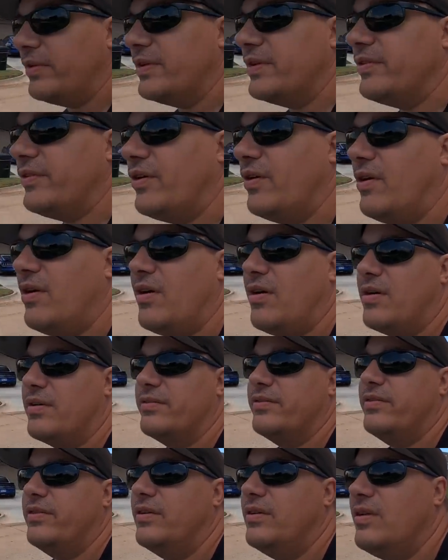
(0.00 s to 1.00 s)
on this car
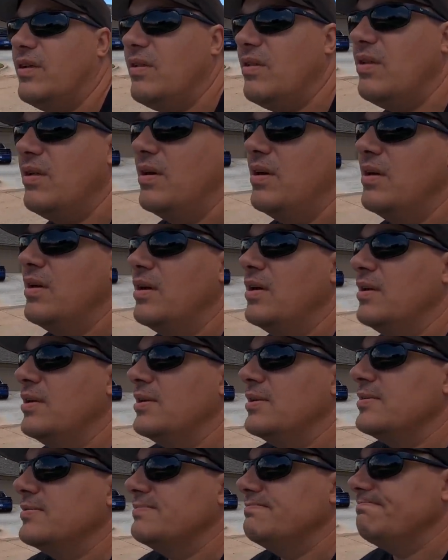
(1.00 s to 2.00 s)
until
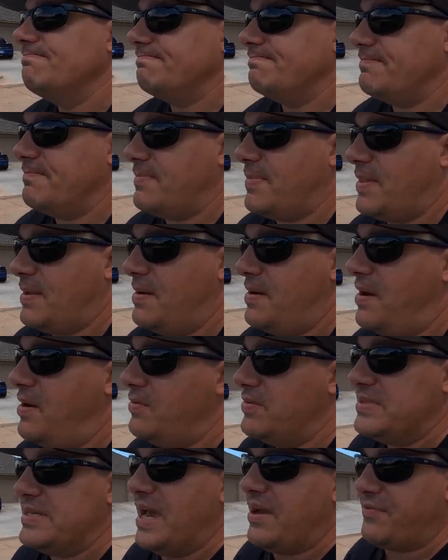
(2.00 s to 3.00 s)
uh, it
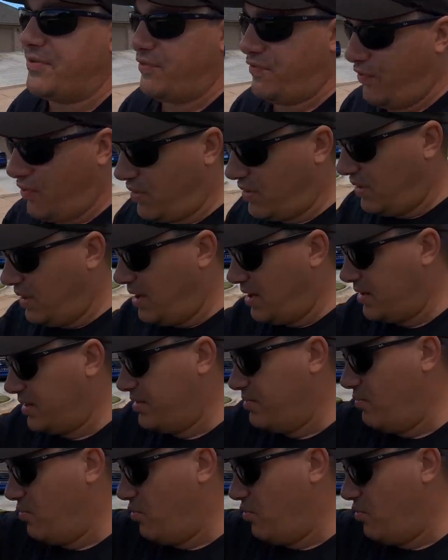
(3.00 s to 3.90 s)
was after 4 o'clock in the